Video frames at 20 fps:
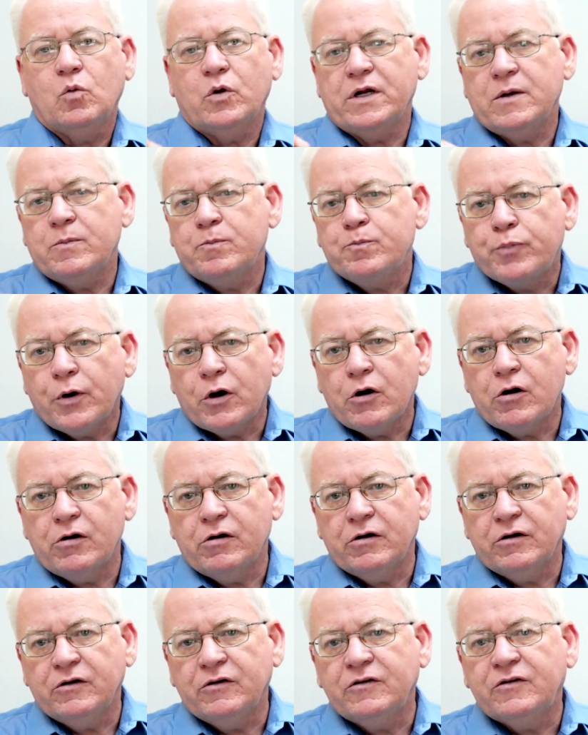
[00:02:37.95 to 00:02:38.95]
When it
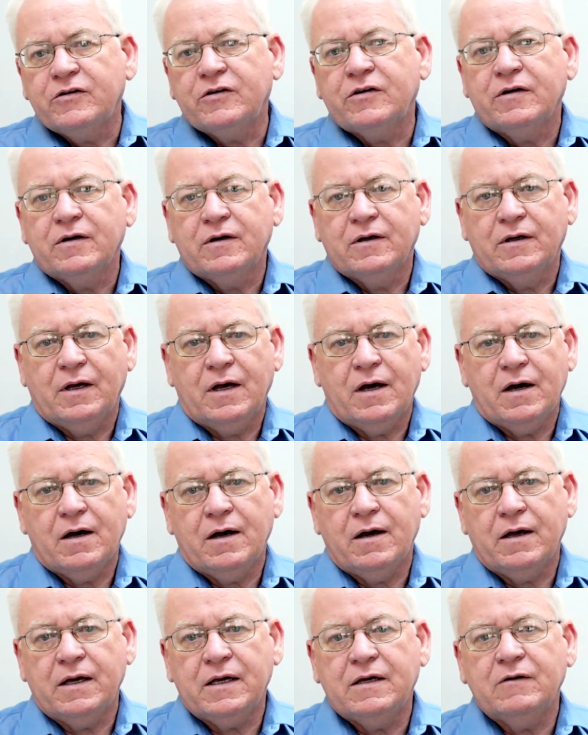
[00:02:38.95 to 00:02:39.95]
burns,
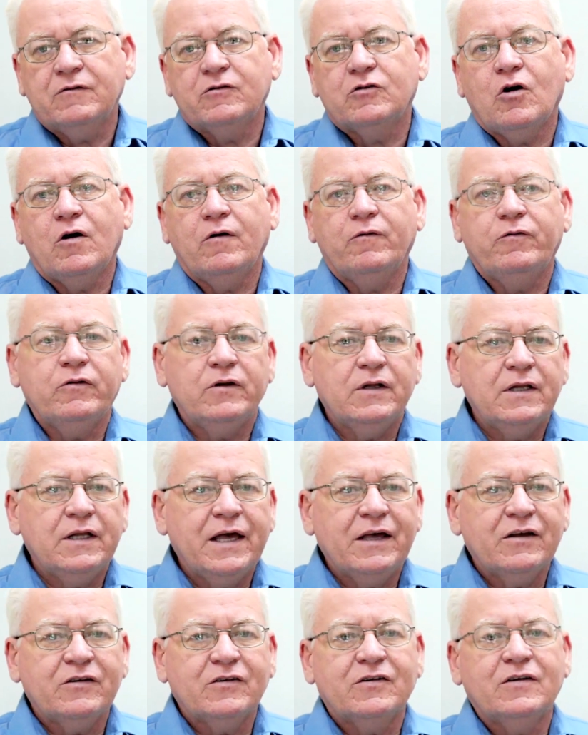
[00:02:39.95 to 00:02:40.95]
uh, it gives off
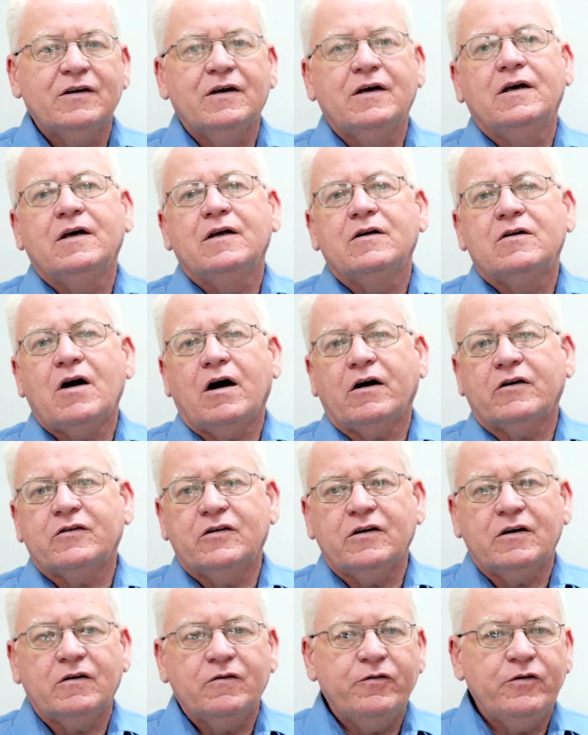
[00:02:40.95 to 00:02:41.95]
less
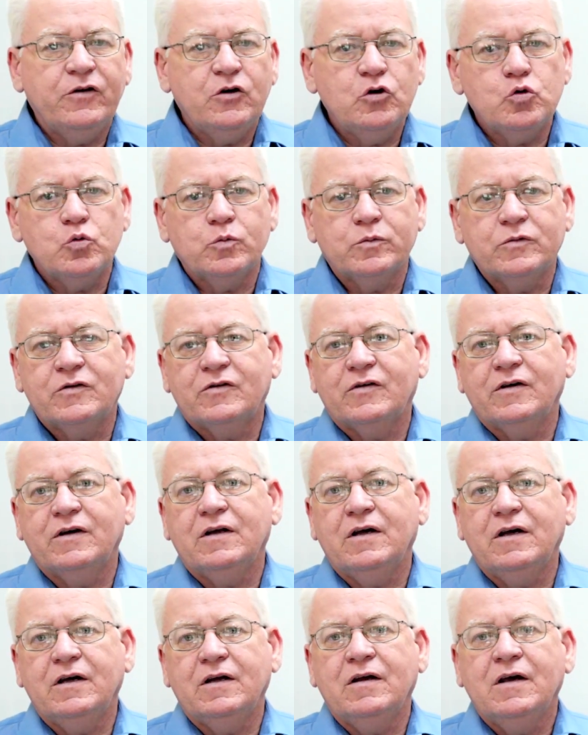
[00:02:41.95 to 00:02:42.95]
toxic fumes.
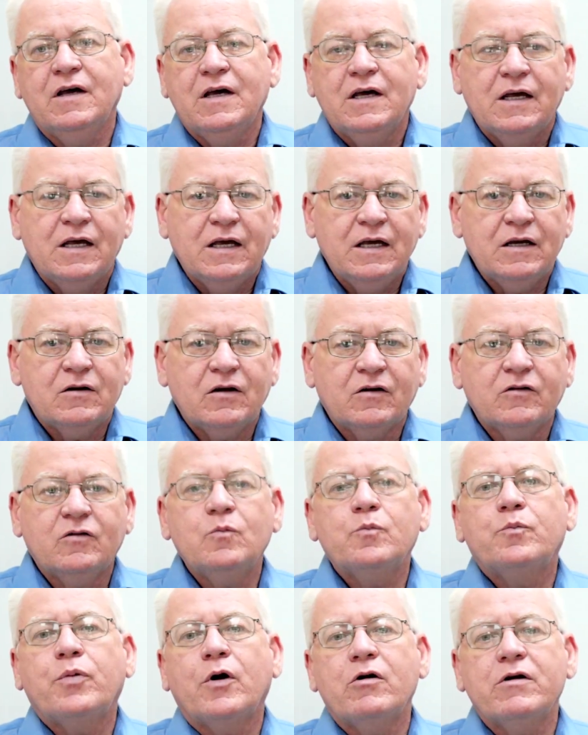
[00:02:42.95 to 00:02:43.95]
It, it, it
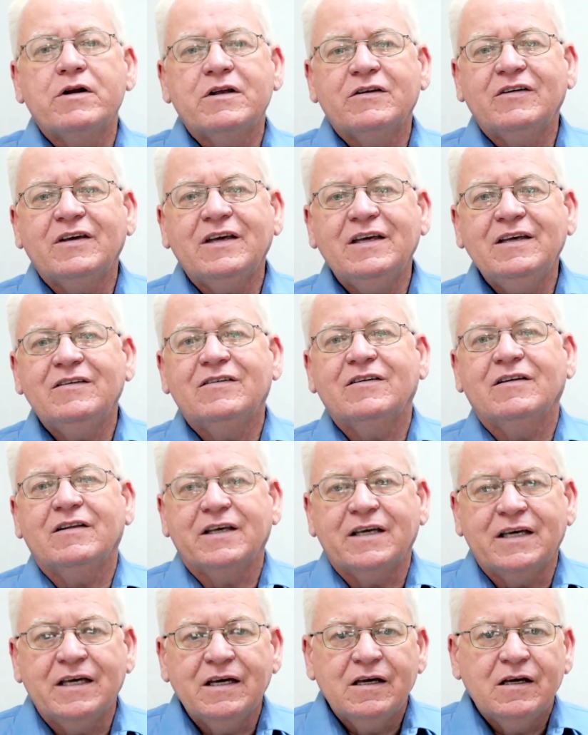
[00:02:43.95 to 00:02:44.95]
doesn't burn as
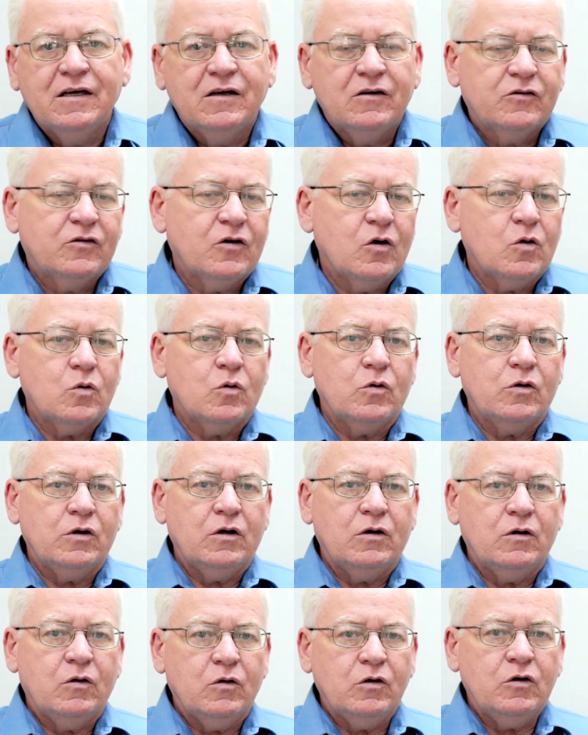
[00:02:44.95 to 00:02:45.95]
easily. So uh,
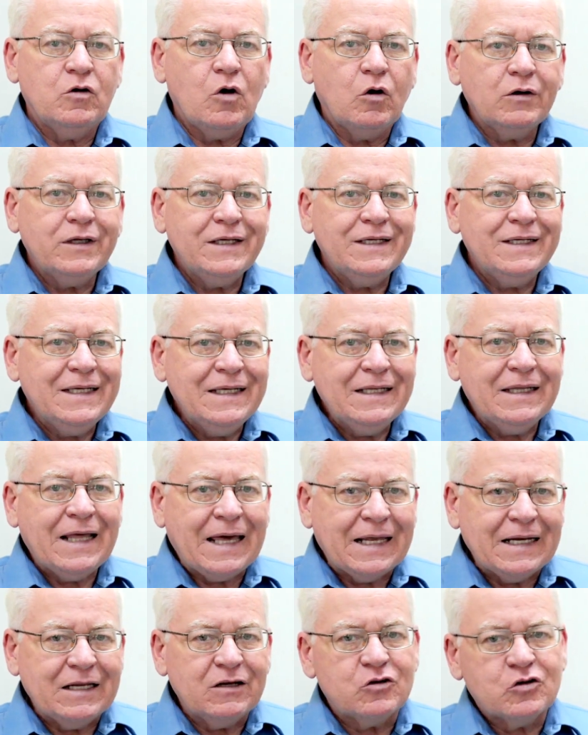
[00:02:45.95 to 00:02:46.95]
you only need
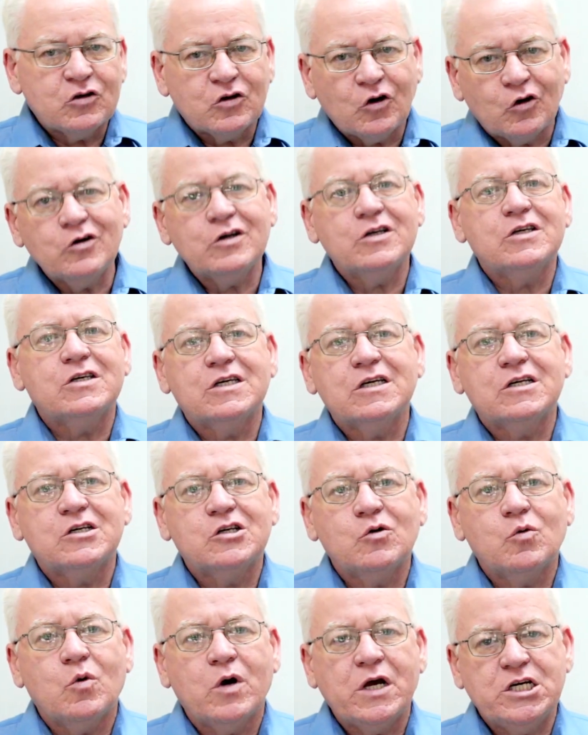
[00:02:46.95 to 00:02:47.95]
that in certain
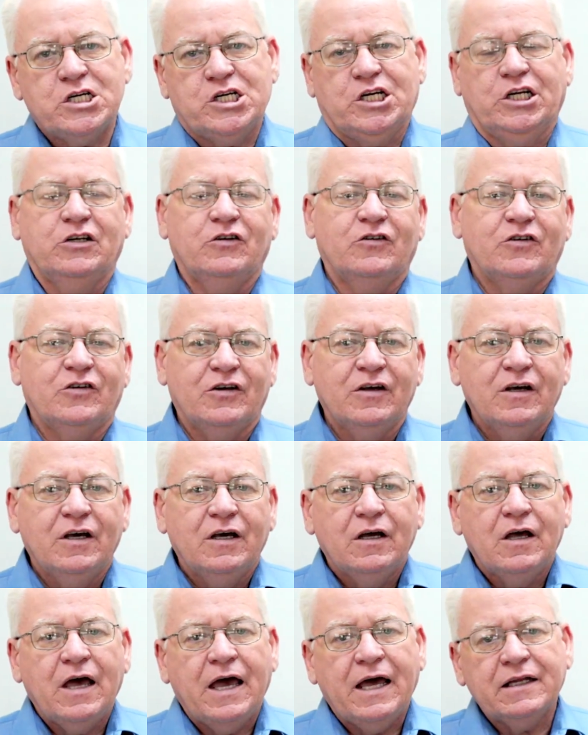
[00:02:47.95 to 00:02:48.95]
situations.
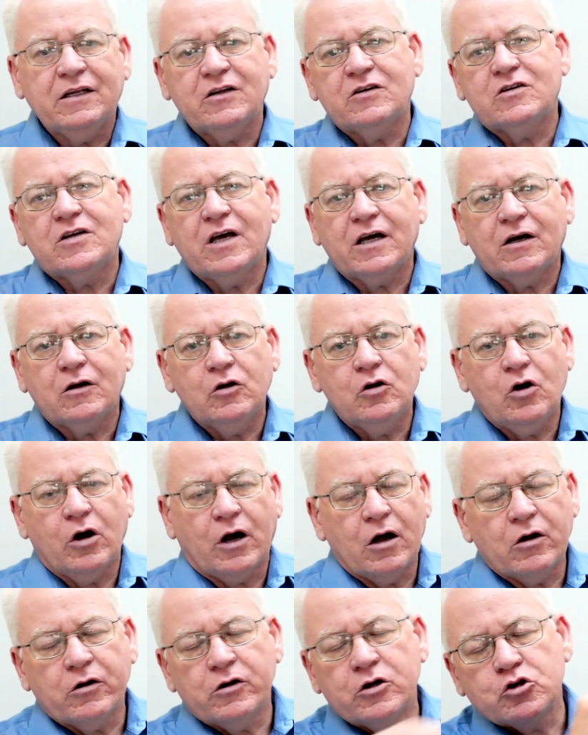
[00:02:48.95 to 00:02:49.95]
And let's take a
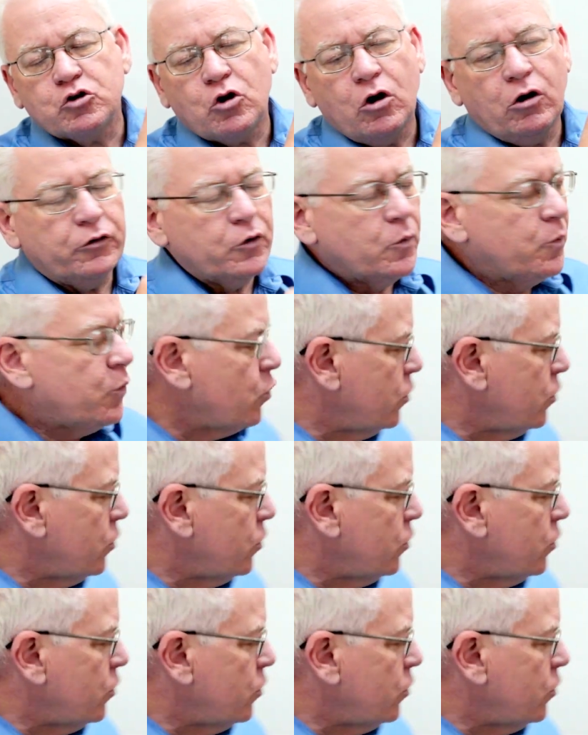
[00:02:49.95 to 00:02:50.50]
look. I'm going to draw on the